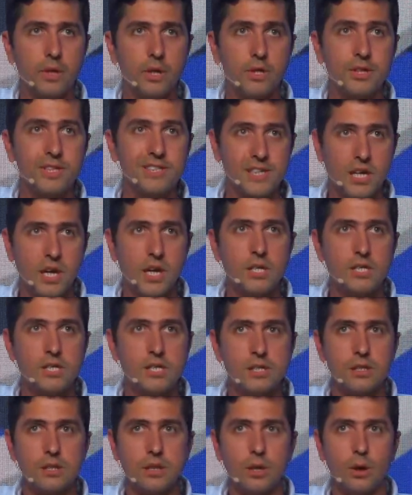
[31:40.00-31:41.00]
in this
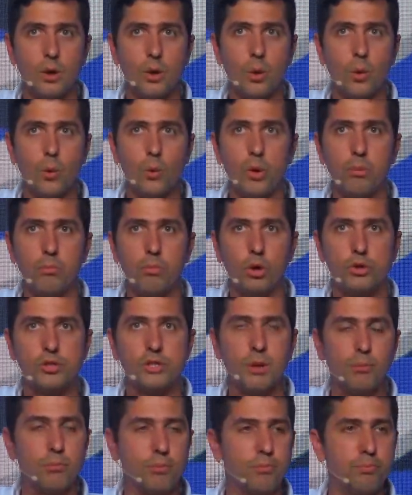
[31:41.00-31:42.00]
case, we bought
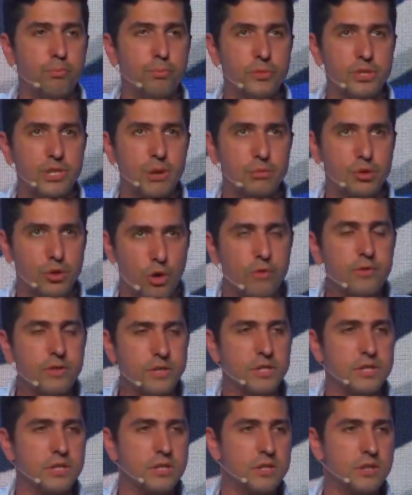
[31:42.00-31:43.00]
some
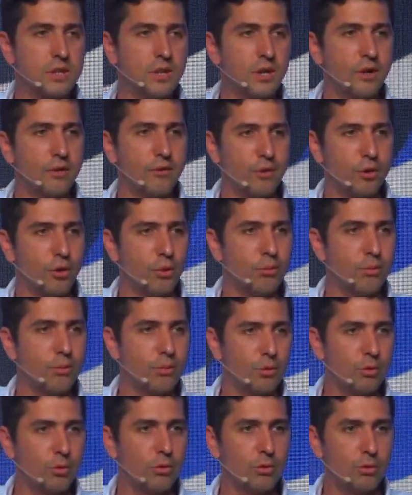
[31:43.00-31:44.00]
services
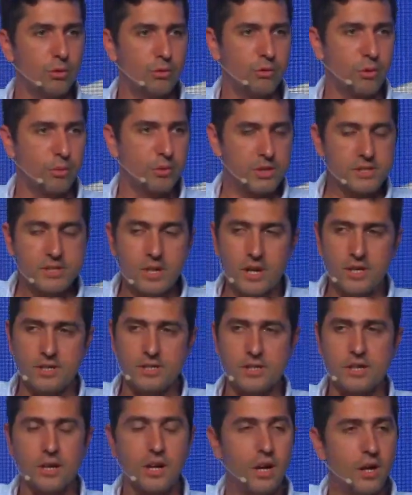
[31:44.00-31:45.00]
from these
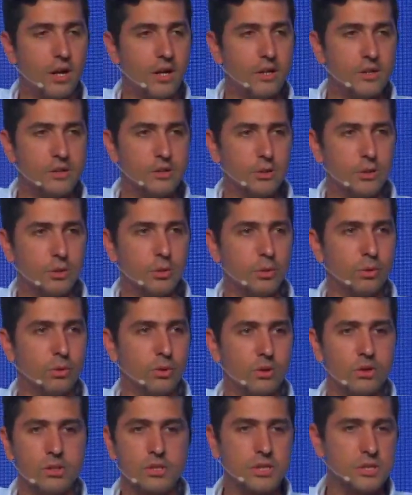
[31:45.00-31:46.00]
guys, so
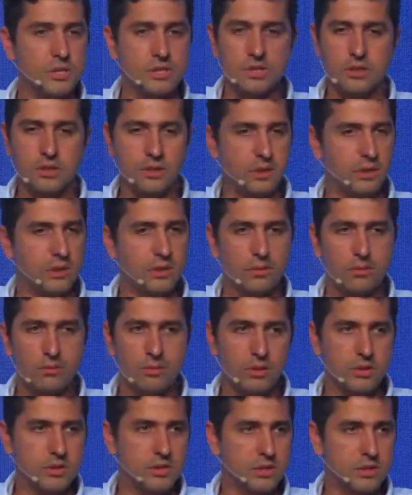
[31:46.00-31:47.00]
it's
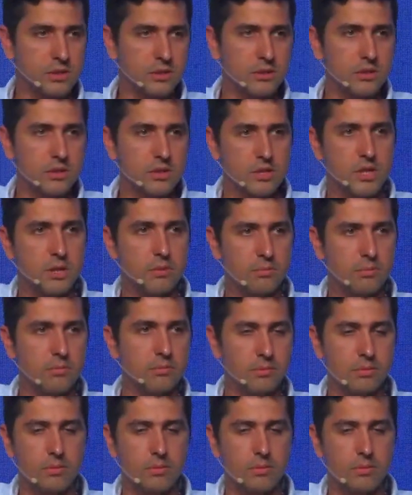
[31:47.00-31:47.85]
the same.